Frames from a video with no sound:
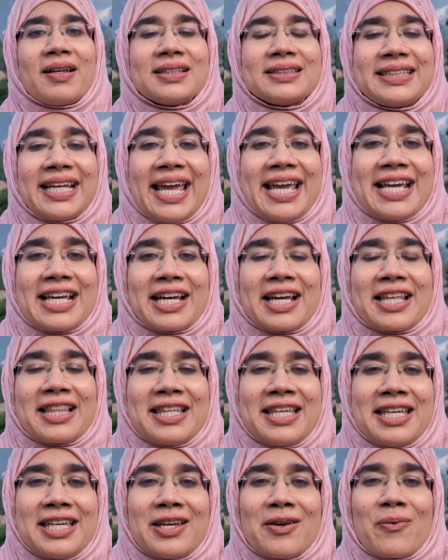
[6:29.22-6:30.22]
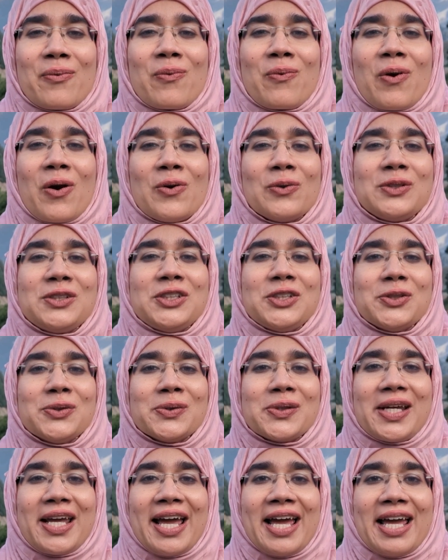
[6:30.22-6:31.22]
take the
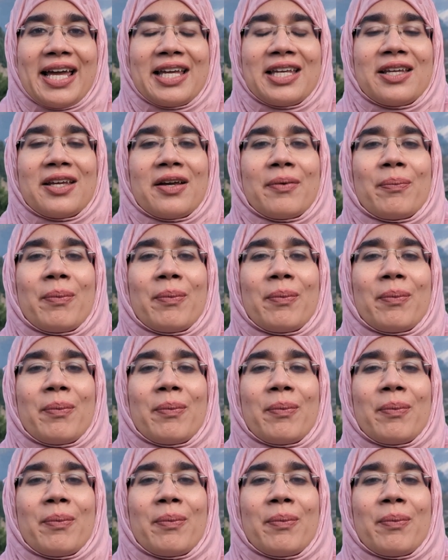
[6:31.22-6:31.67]
roadtouk